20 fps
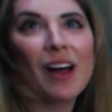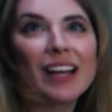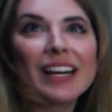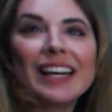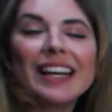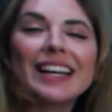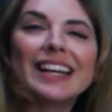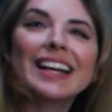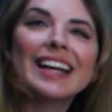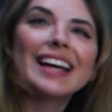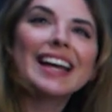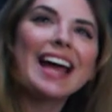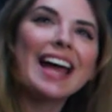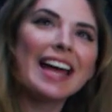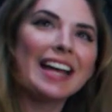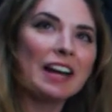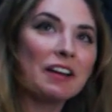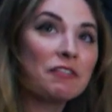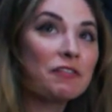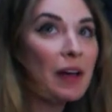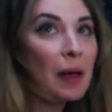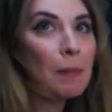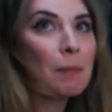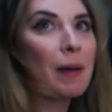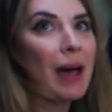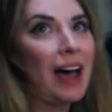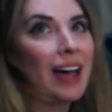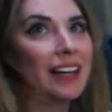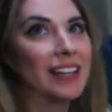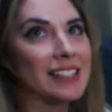it, and I felt
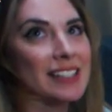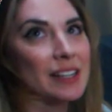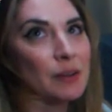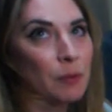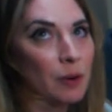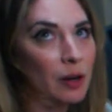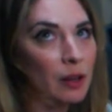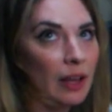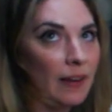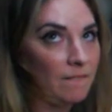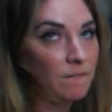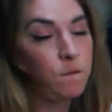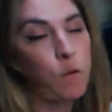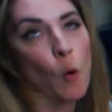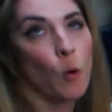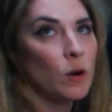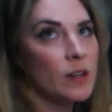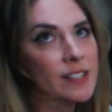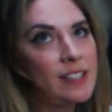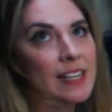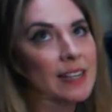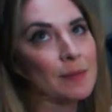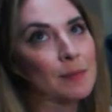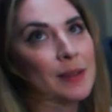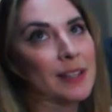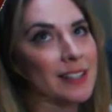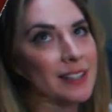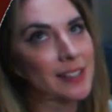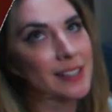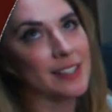bad because I didn't want to like force him
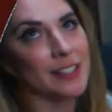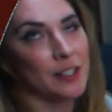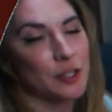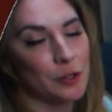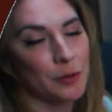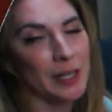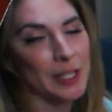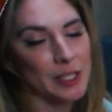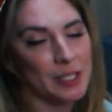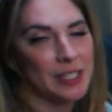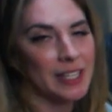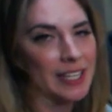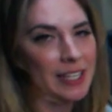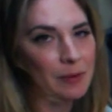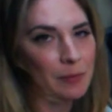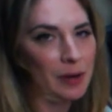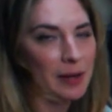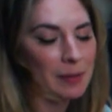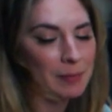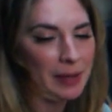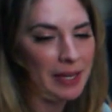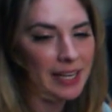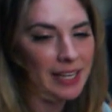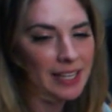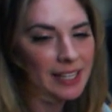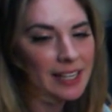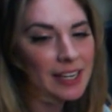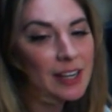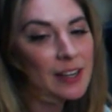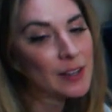into a situation that he didn't want to be
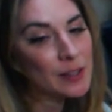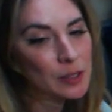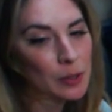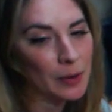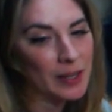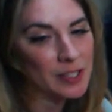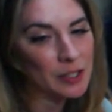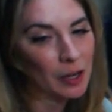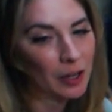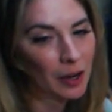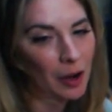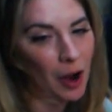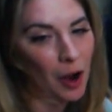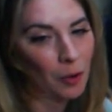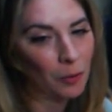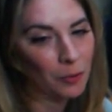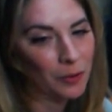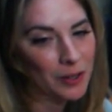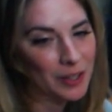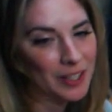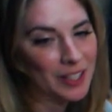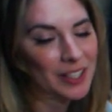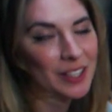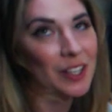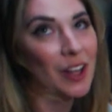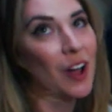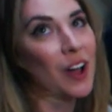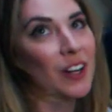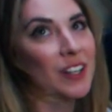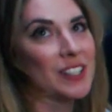in. So it took a really
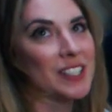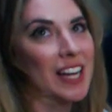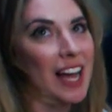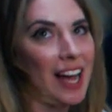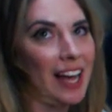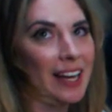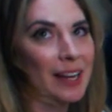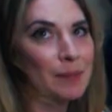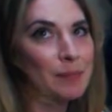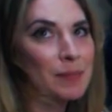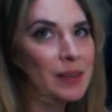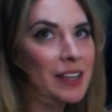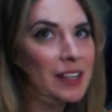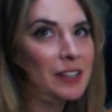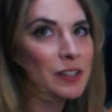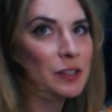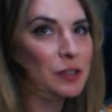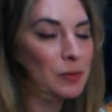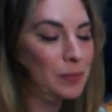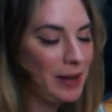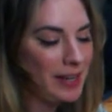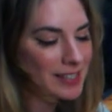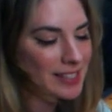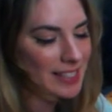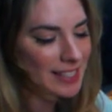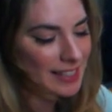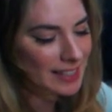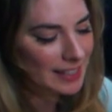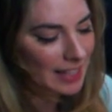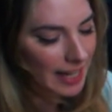long time to
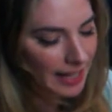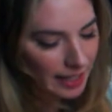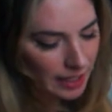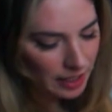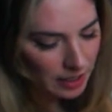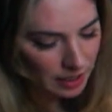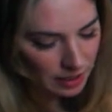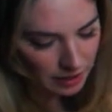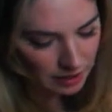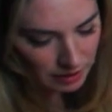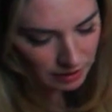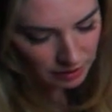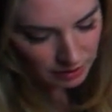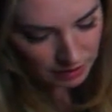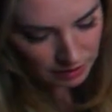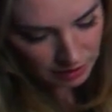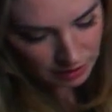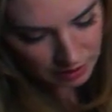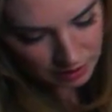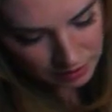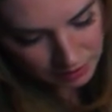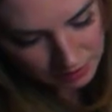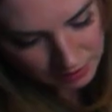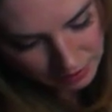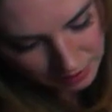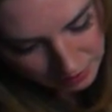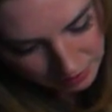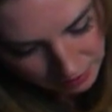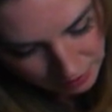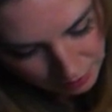basically like,
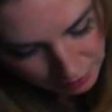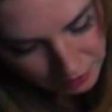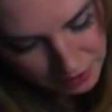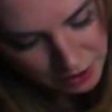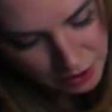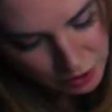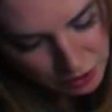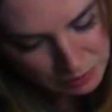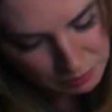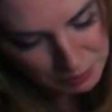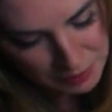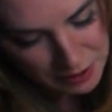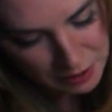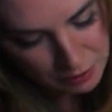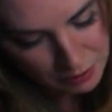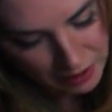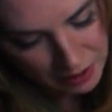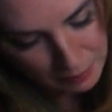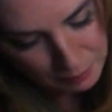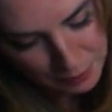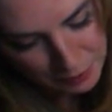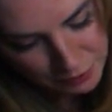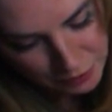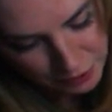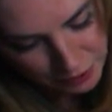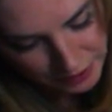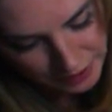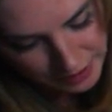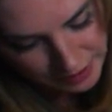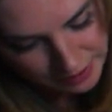oh, did you just puke up your
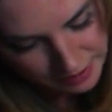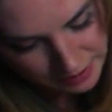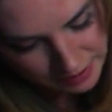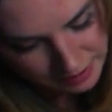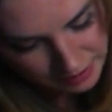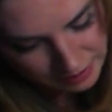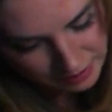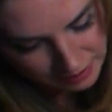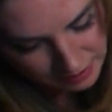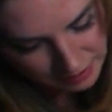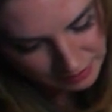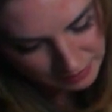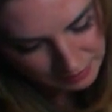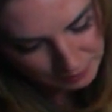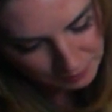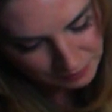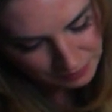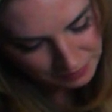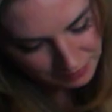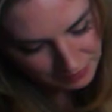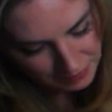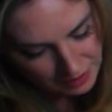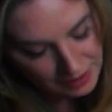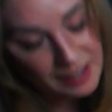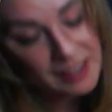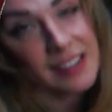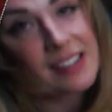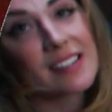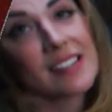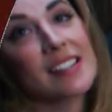treats?
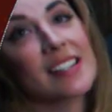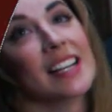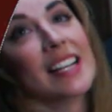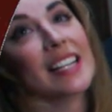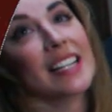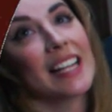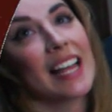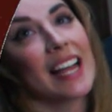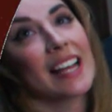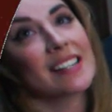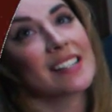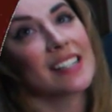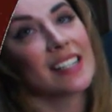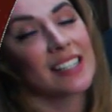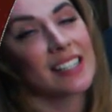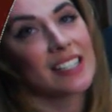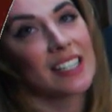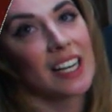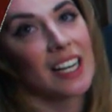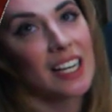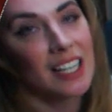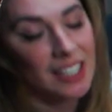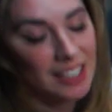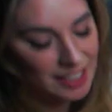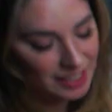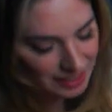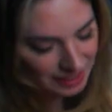This is a classic dog.